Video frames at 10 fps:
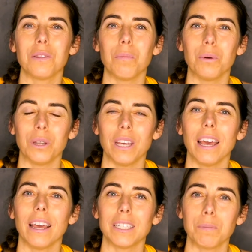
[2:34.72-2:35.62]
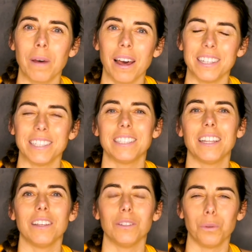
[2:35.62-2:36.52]
the body expands
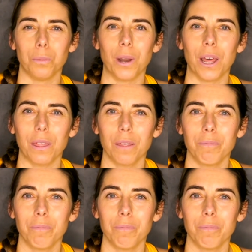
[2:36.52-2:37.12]
into breath.